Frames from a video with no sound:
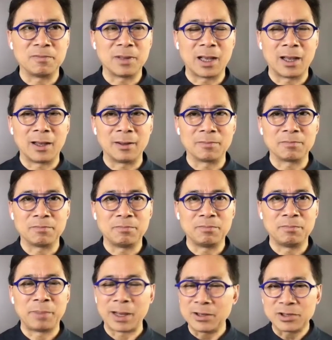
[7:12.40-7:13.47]
uh,
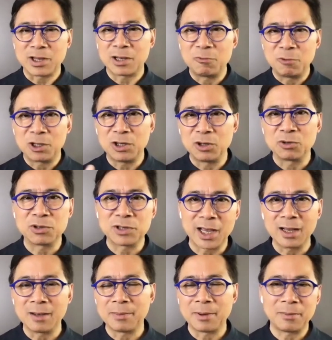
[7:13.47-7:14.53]
based on what you're
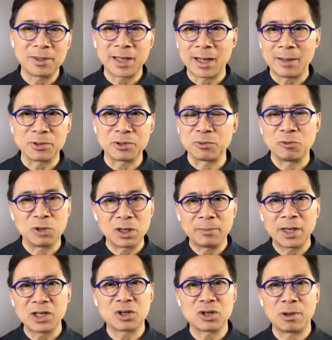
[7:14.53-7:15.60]
saying about metabolism, what am
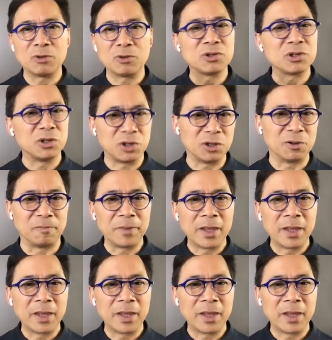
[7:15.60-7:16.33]
I supposed to do?